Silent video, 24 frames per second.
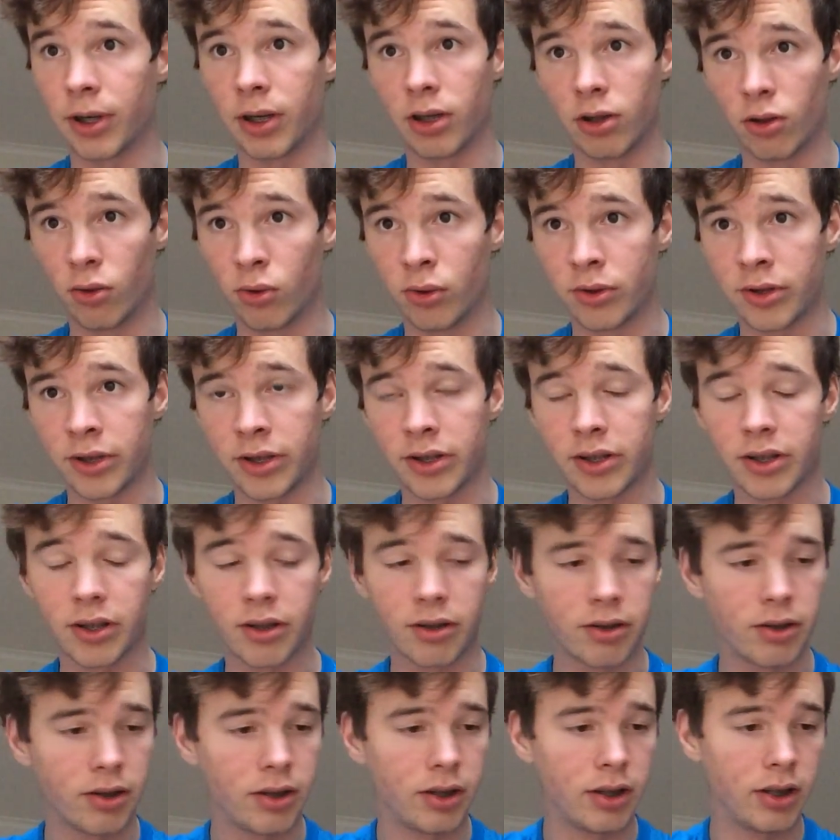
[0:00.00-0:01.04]
load it,
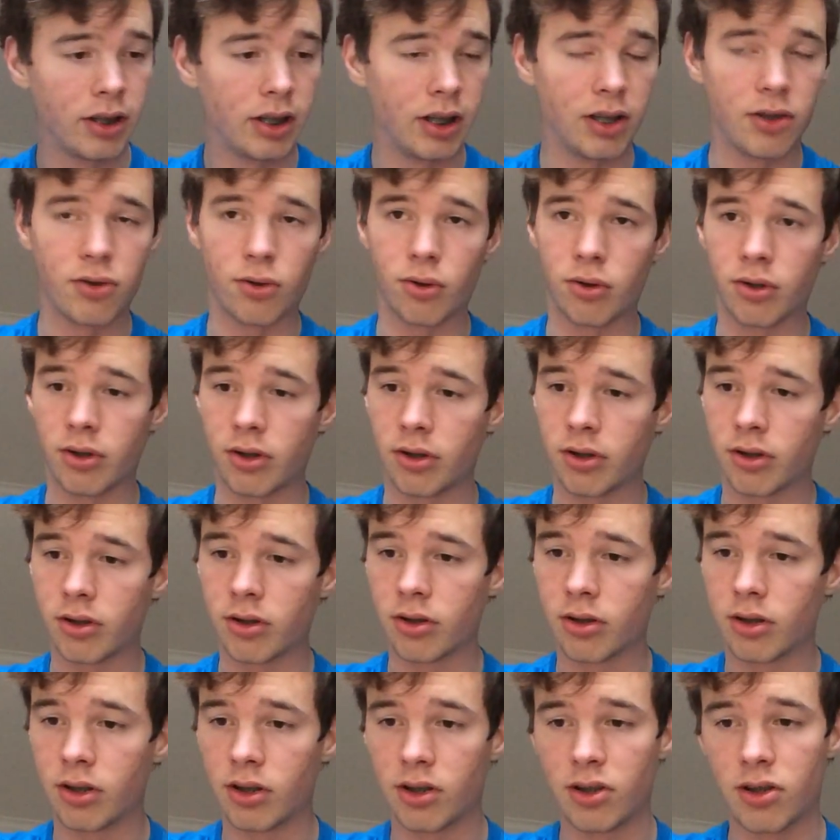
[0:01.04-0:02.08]
it's
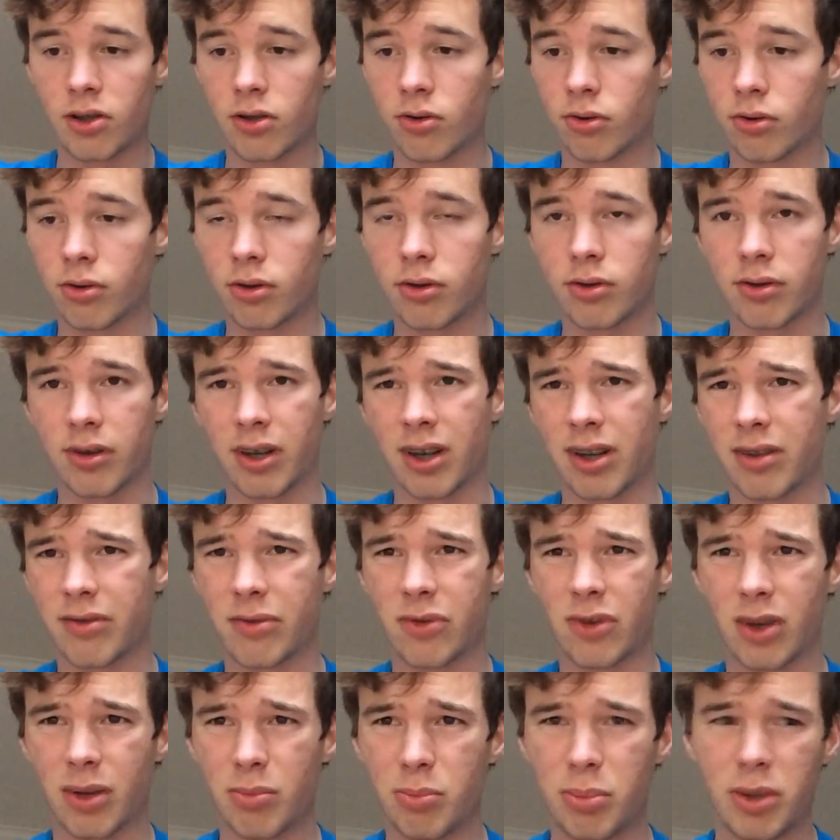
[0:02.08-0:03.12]
going to
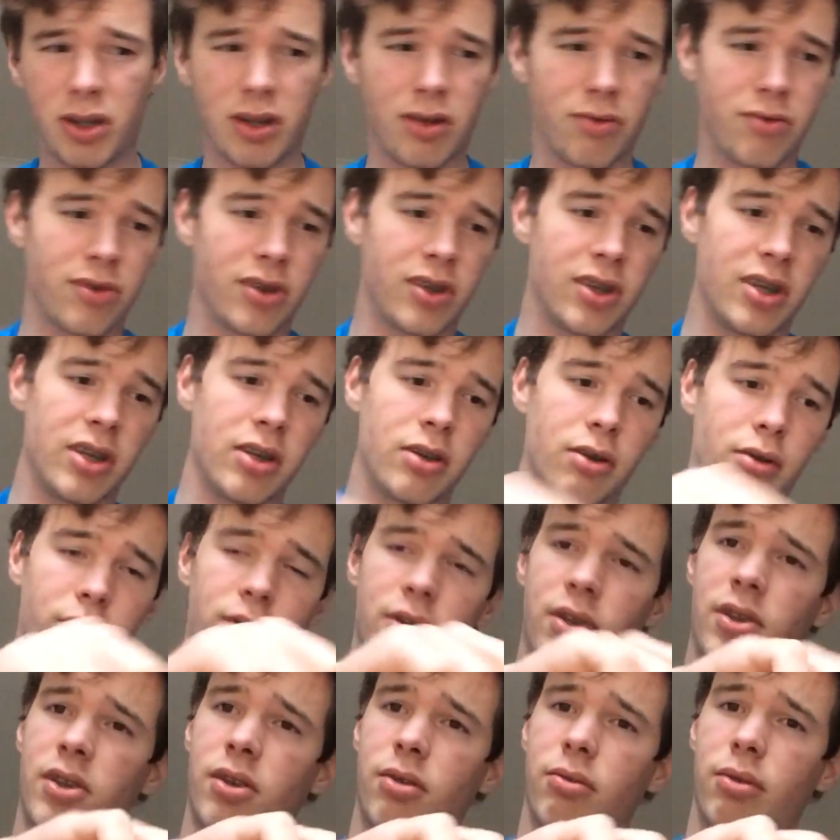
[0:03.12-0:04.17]
have a bit of a
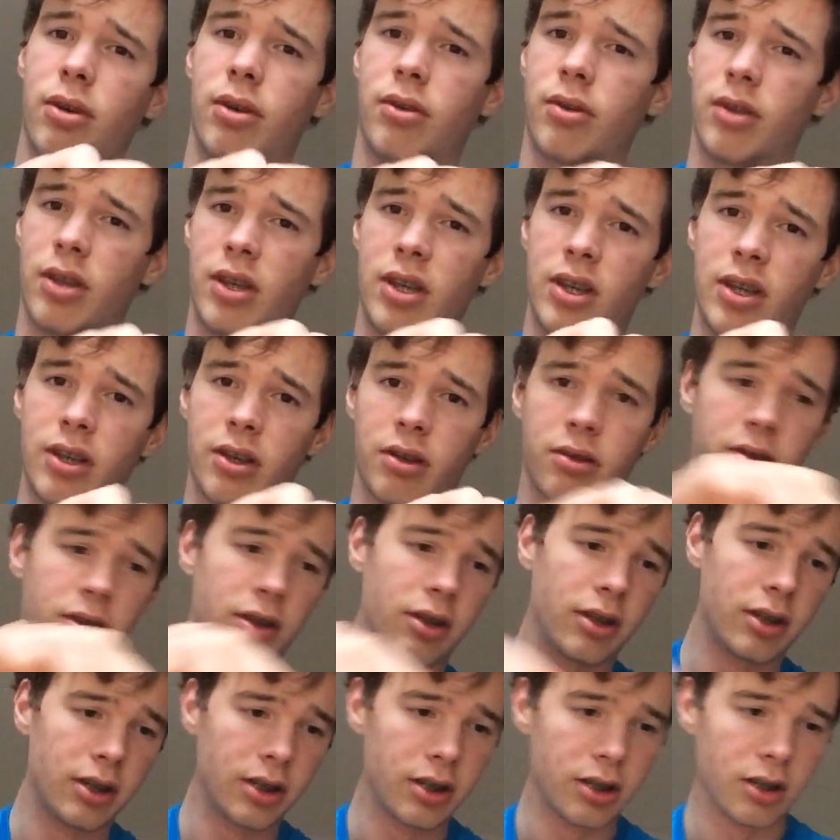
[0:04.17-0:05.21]
decrease around here.
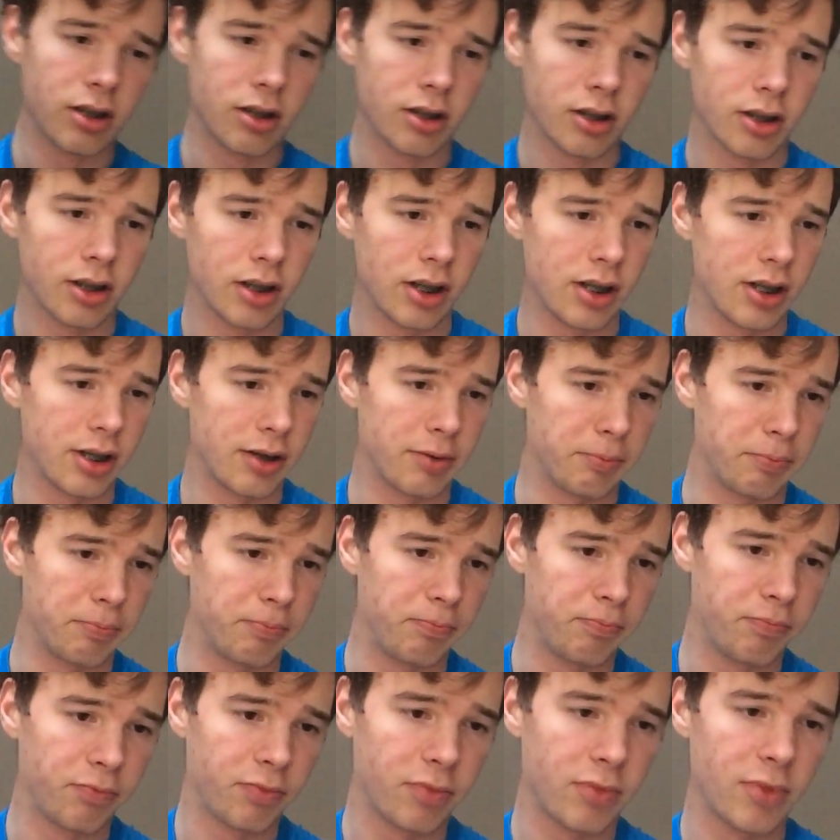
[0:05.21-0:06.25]

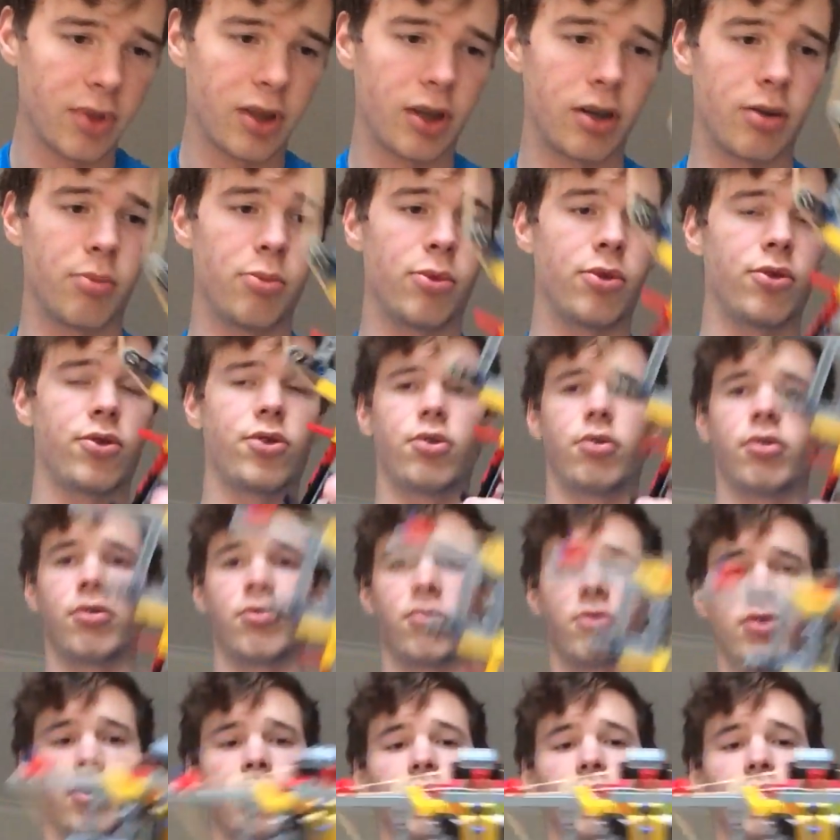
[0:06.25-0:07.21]
I'm not sure if